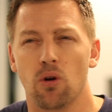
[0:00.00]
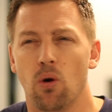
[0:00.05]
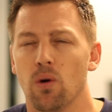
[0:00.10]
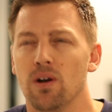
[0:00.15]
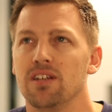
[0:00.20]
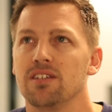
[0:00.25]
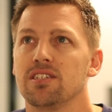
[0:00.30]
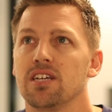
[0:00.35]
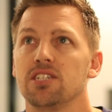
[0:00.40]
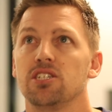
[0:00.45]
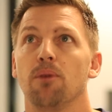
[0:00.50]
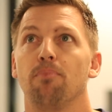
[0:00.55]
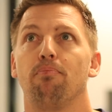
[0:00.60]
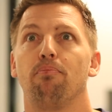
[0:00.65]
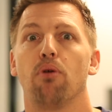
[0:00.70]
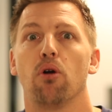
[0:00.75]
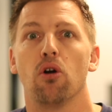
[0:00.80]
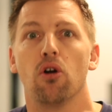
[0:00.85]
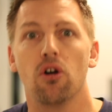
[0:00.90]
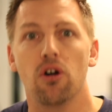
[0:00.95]
or such a
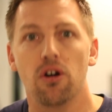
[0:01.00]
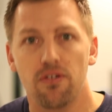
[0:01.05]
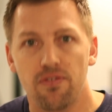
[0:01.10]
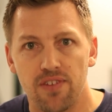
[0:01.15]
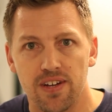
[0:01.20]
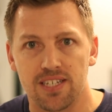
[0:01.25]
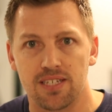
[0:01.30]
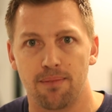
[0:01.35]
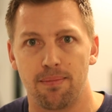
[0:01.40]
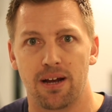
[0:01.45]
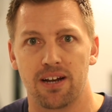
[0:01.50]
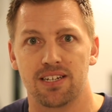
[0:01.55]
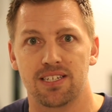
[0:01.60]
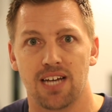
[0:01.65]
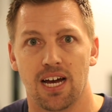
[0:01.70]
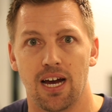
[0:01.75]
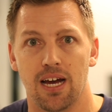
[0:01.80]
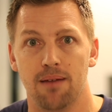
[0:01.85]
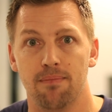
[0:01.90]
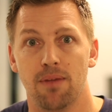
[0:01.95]
perfect amount of
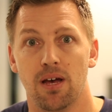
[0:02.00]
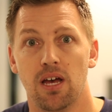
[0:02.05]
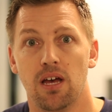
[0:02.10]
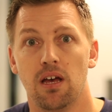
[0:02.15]
time